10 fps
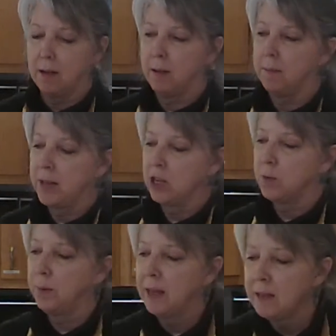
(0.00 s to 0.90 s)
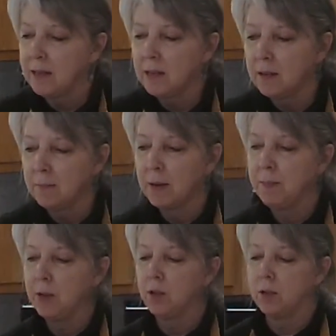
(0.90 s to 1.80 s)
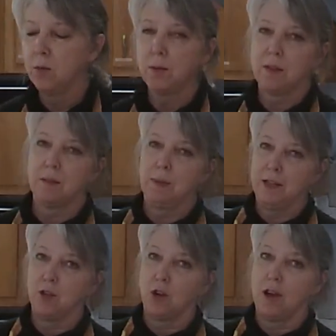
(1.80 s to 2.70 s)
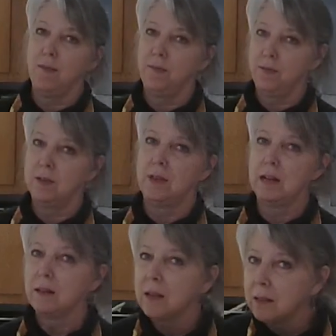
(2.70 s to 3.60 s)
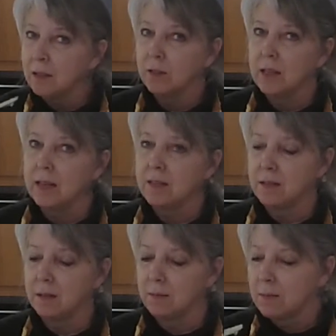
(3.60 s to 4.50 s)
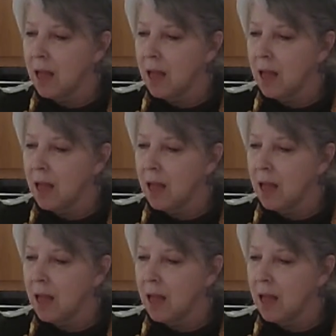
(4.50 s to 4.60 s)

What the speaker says: As you're blending, it might be good with the blender off to take like a little taste.